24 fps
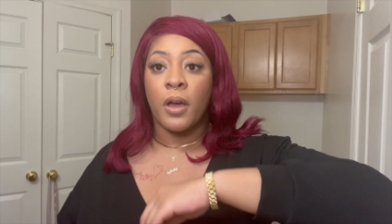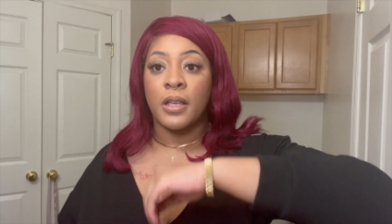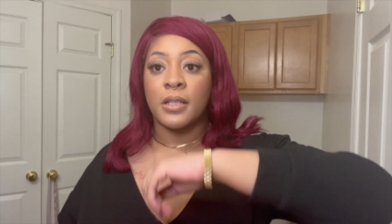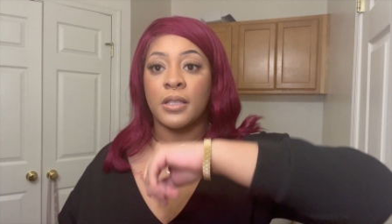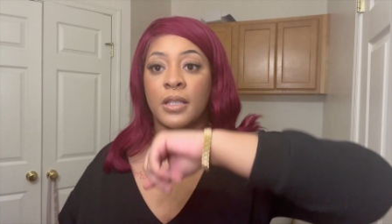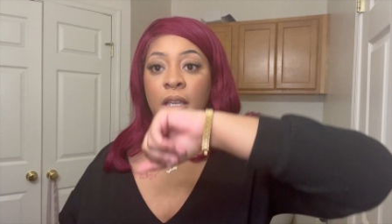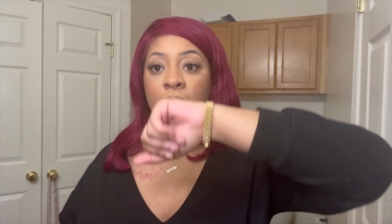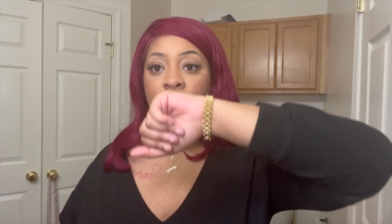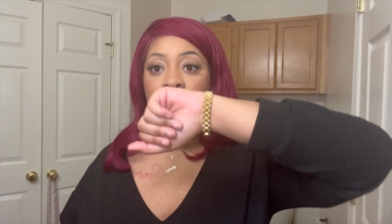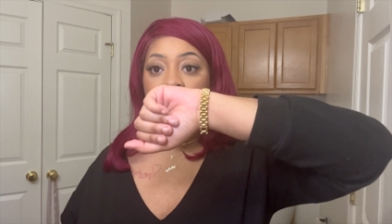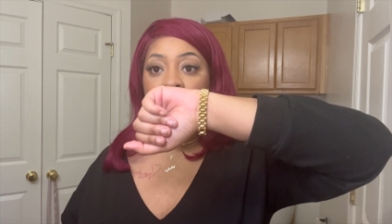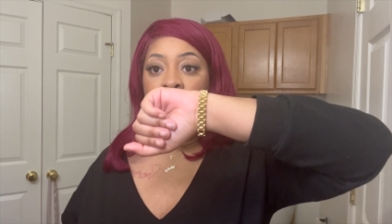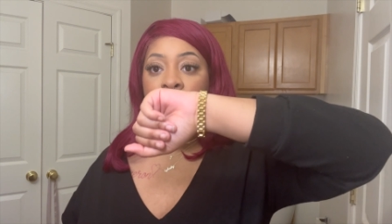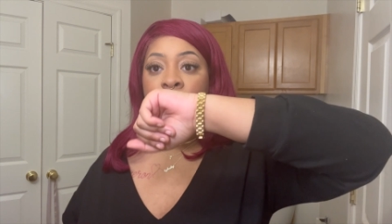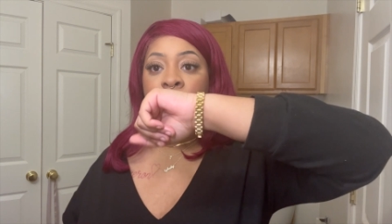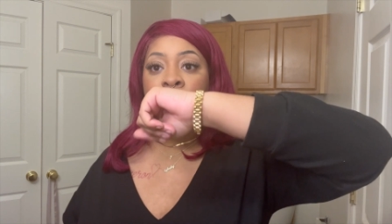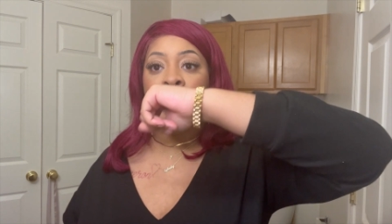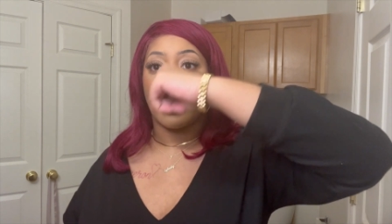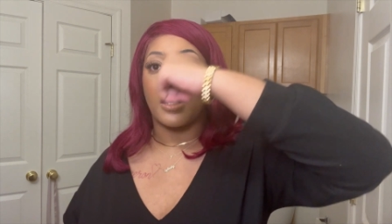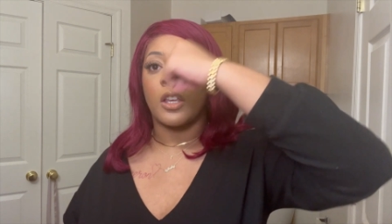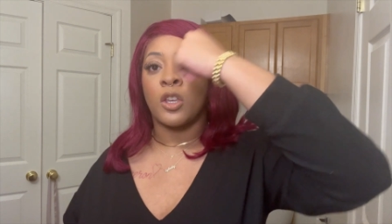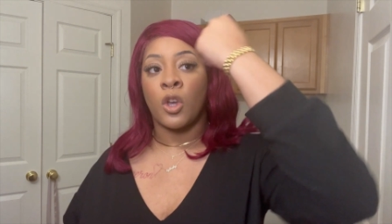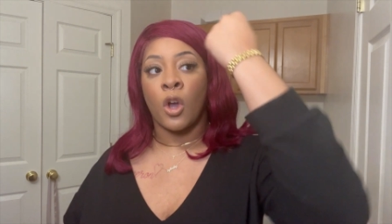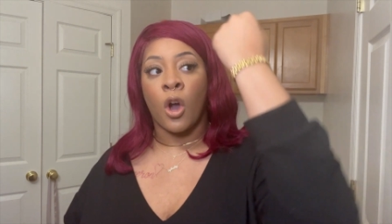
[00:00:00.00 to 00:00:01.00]
as it is,
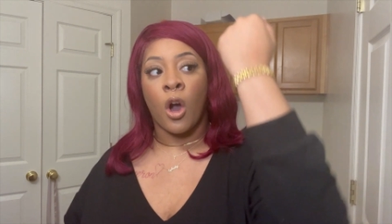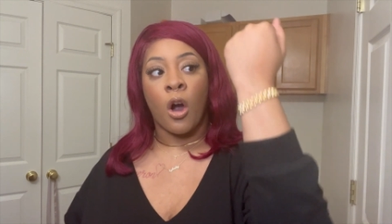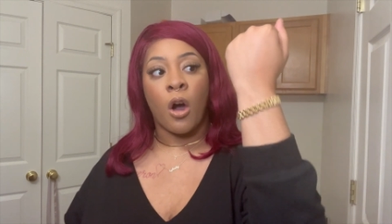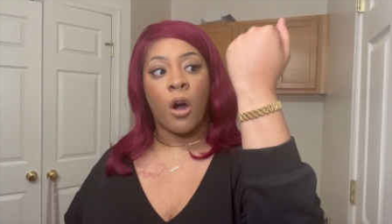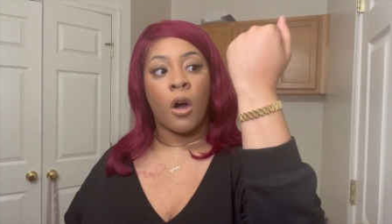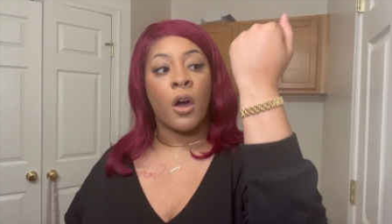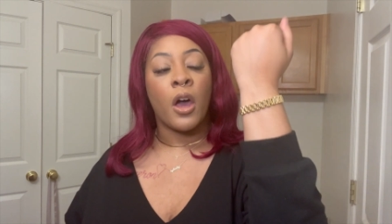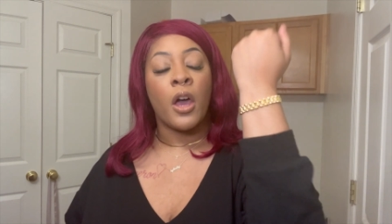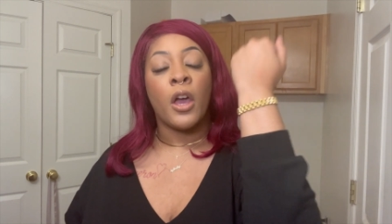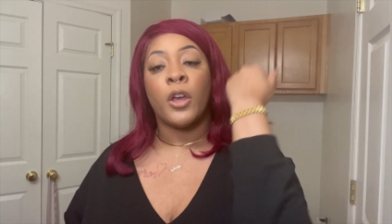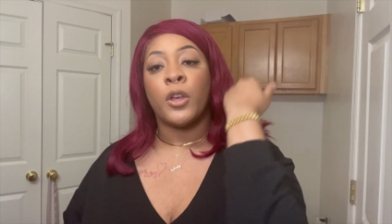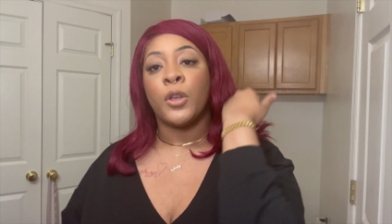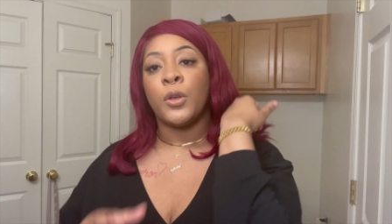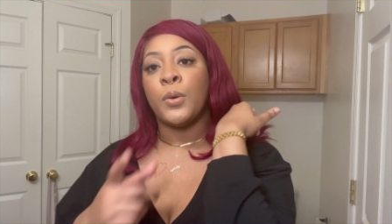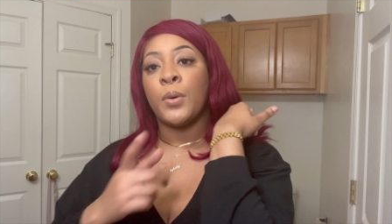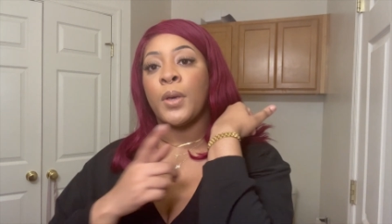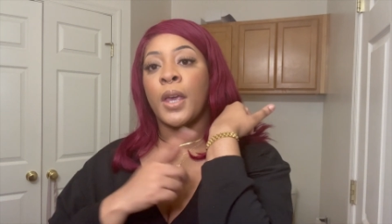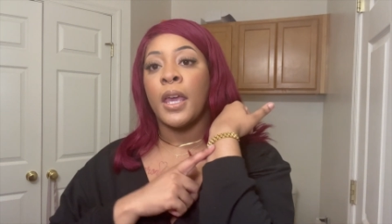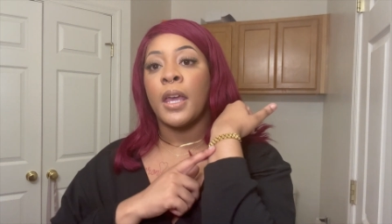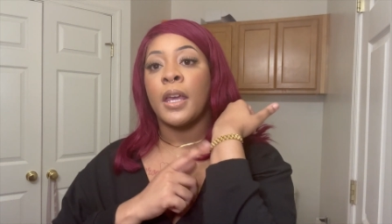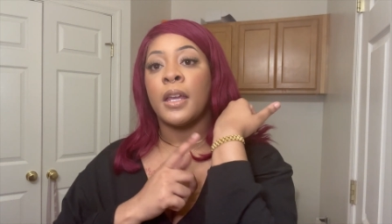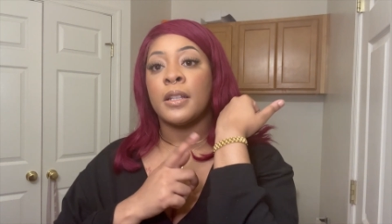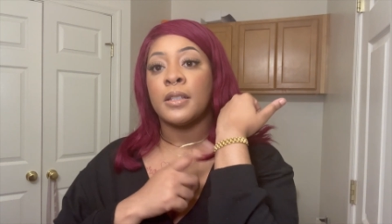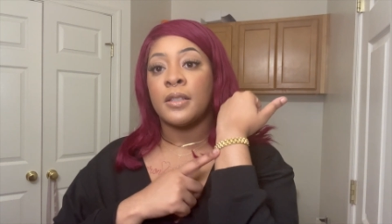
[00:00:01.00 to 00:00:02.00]
like, y'all, you
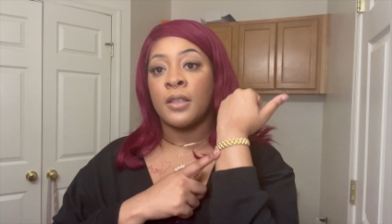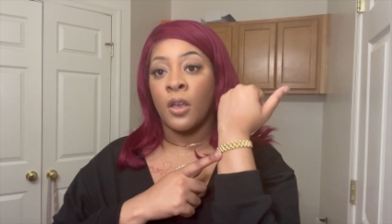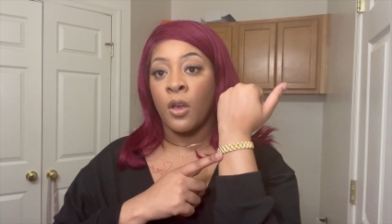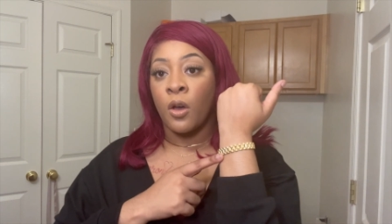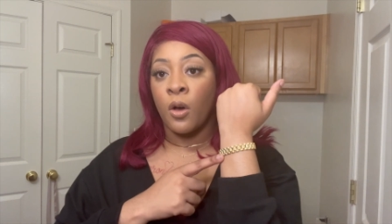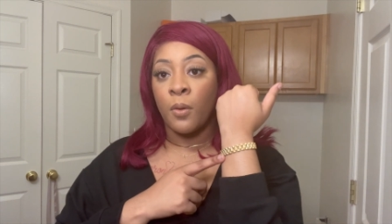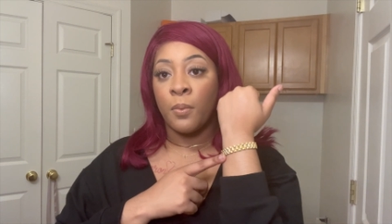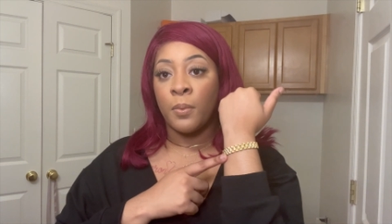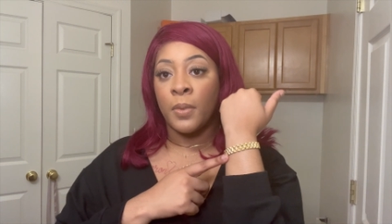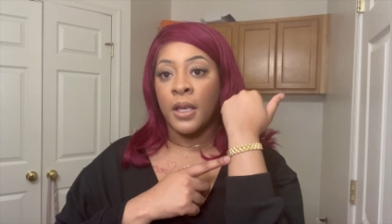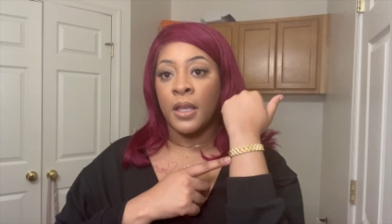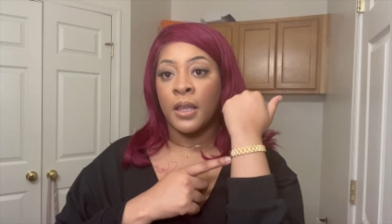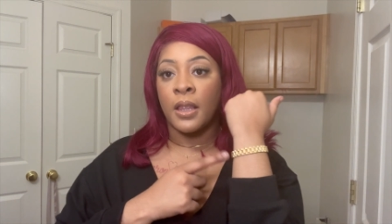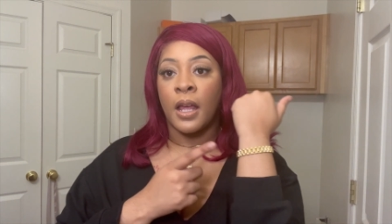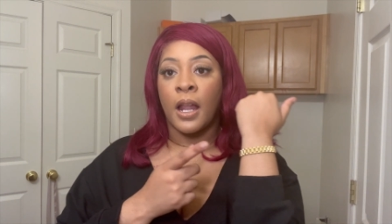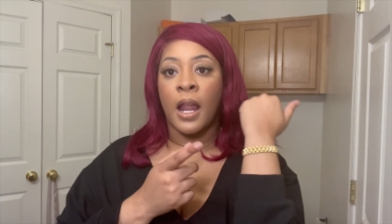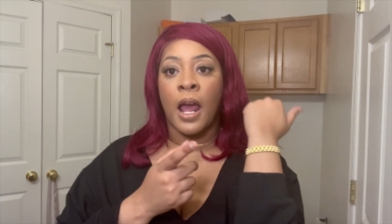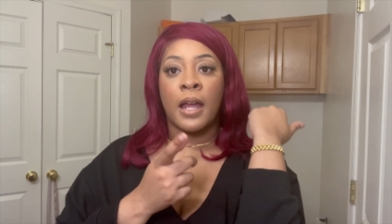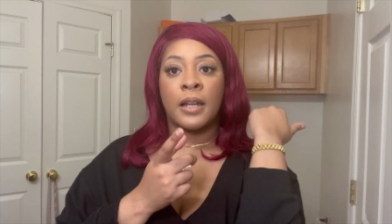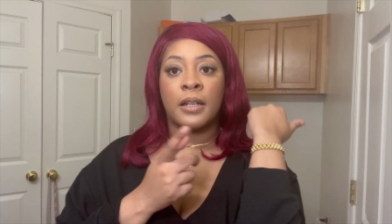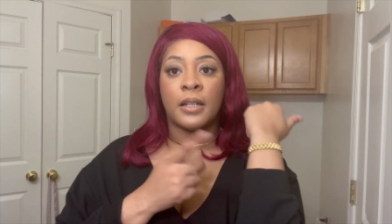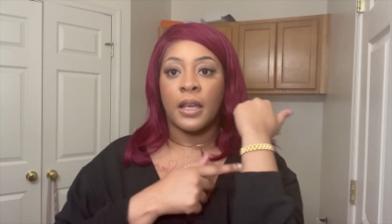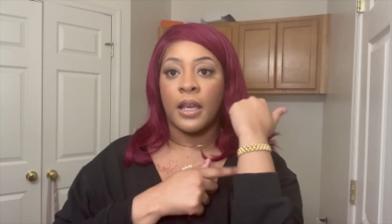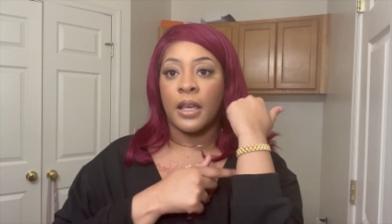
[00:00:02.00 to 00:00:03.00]
can't tell me that
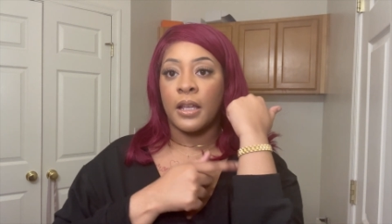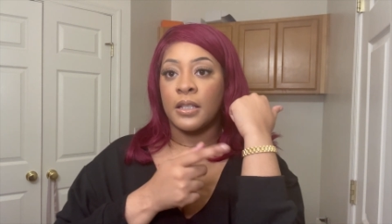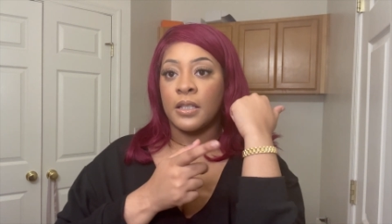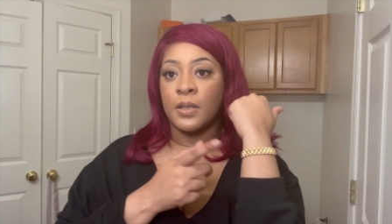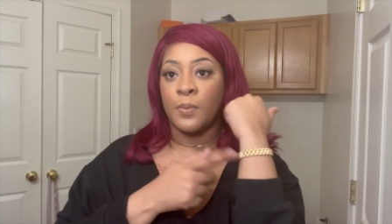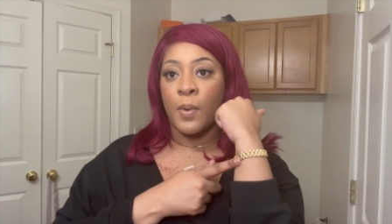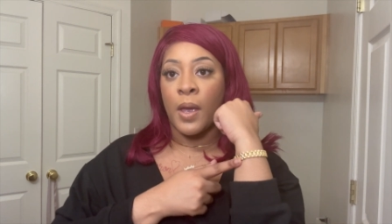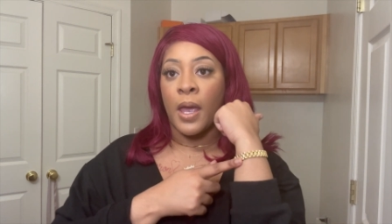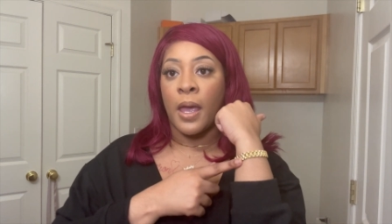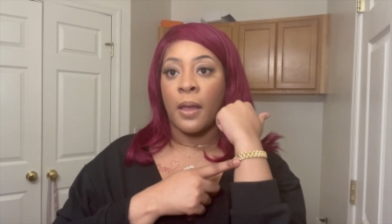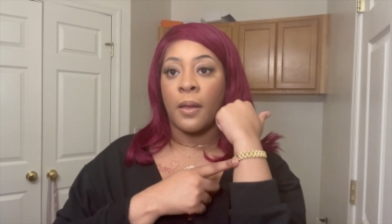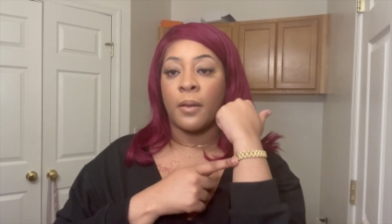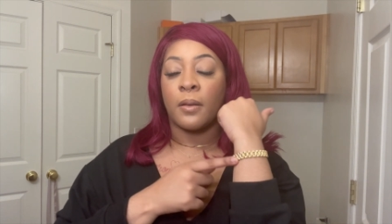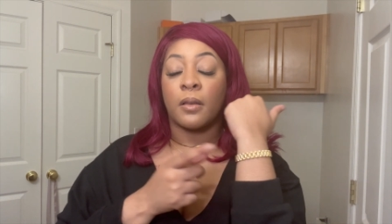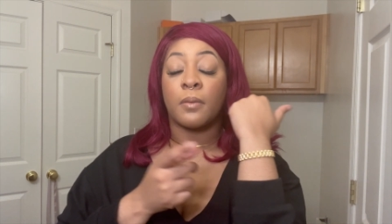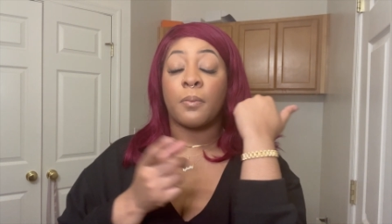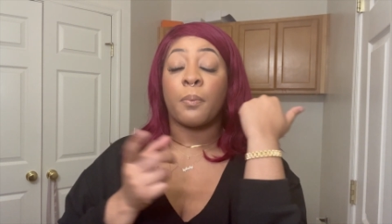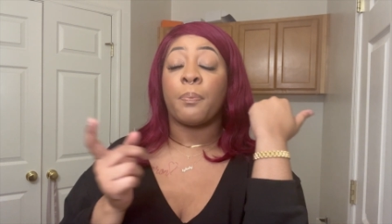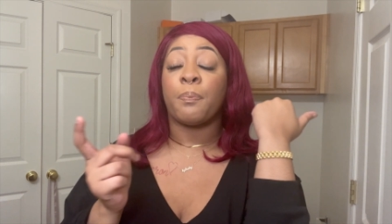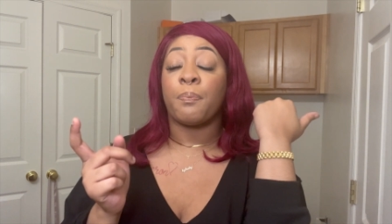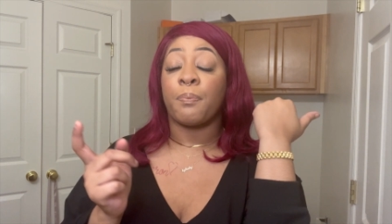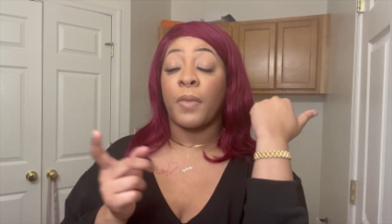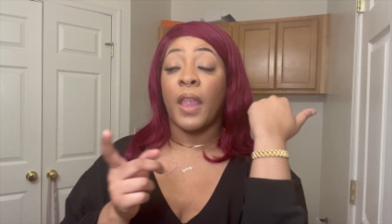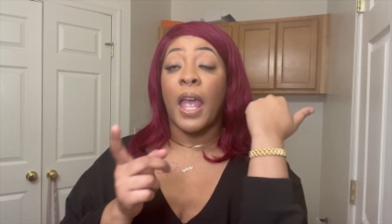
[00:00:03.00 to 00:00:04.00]
I
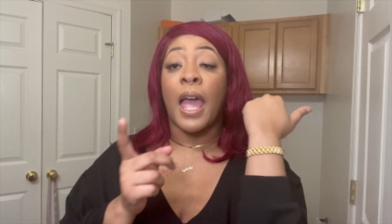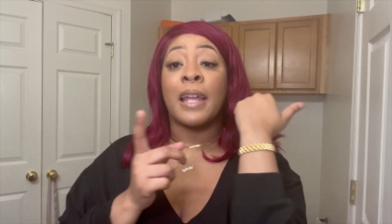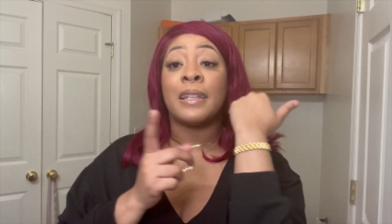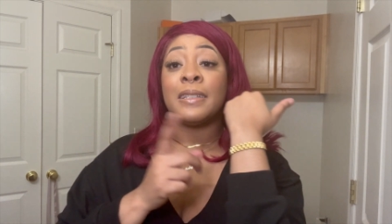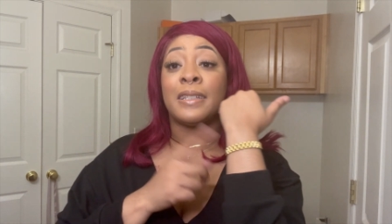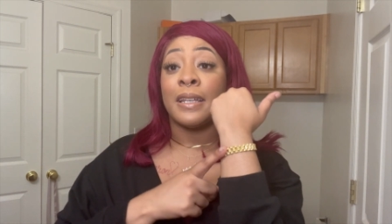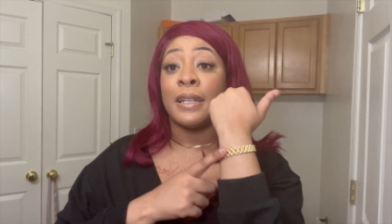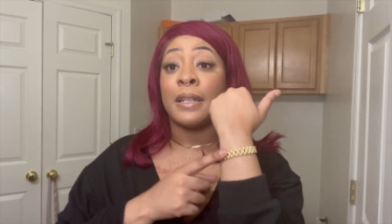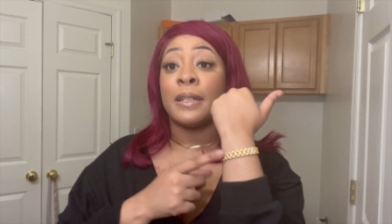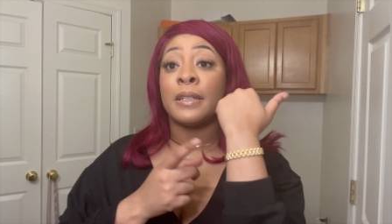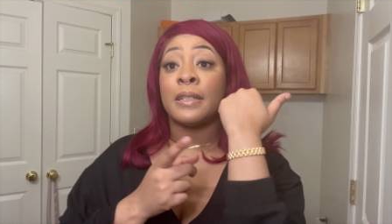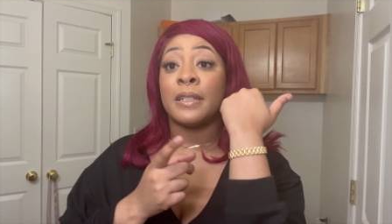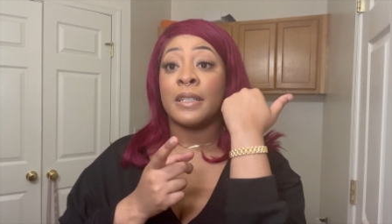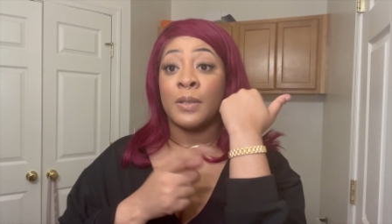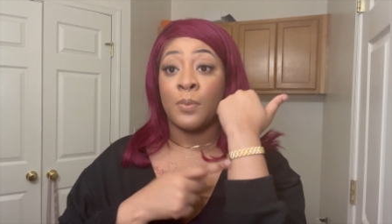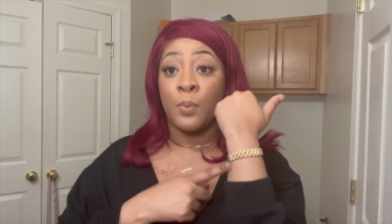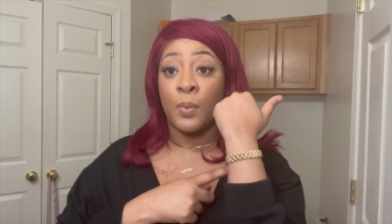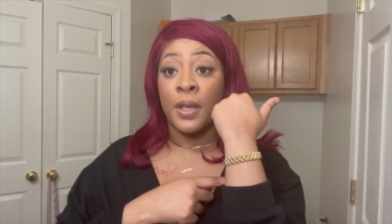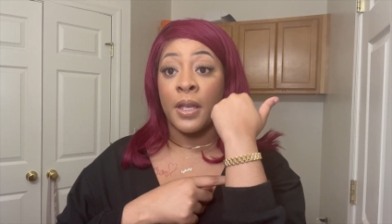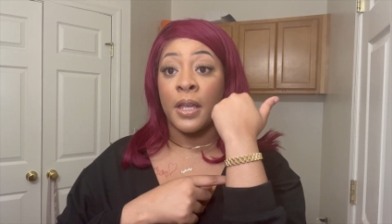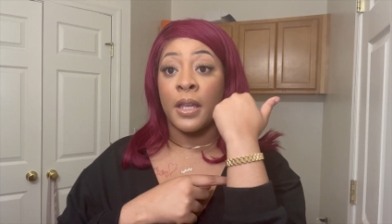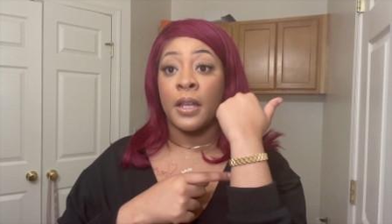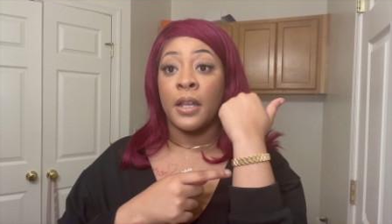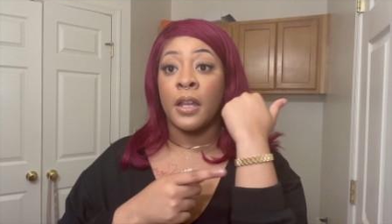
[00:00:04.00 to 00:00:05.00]
didn't
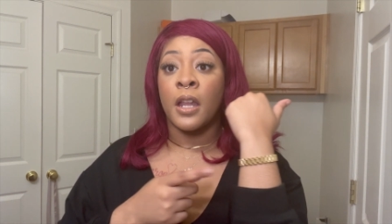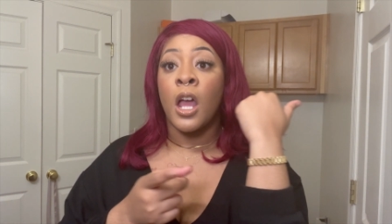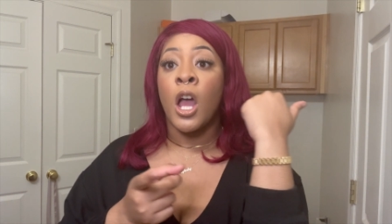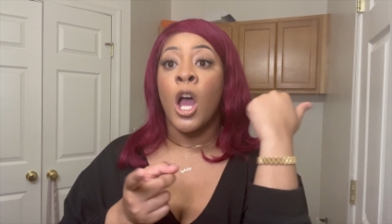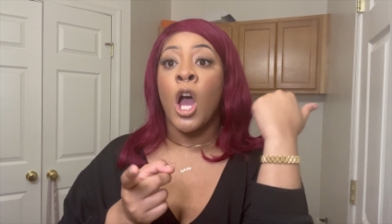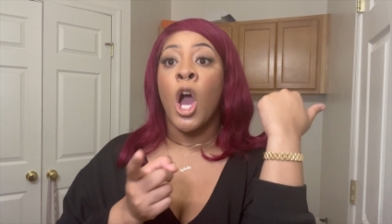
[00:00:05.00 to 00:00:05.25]
spend